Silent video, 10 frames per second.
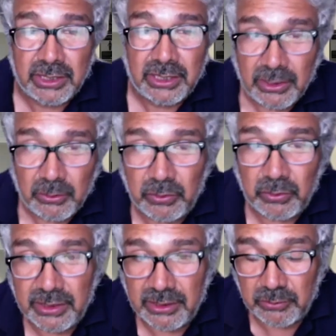
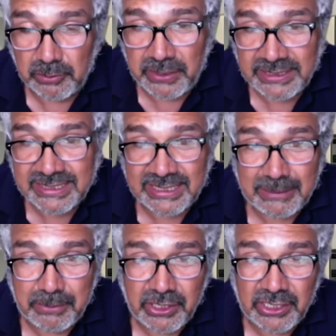were, were basically
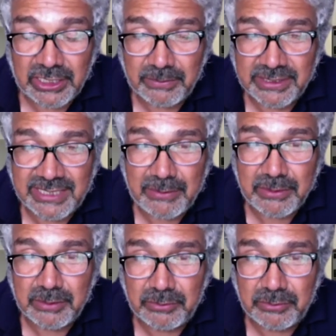burning up the same number of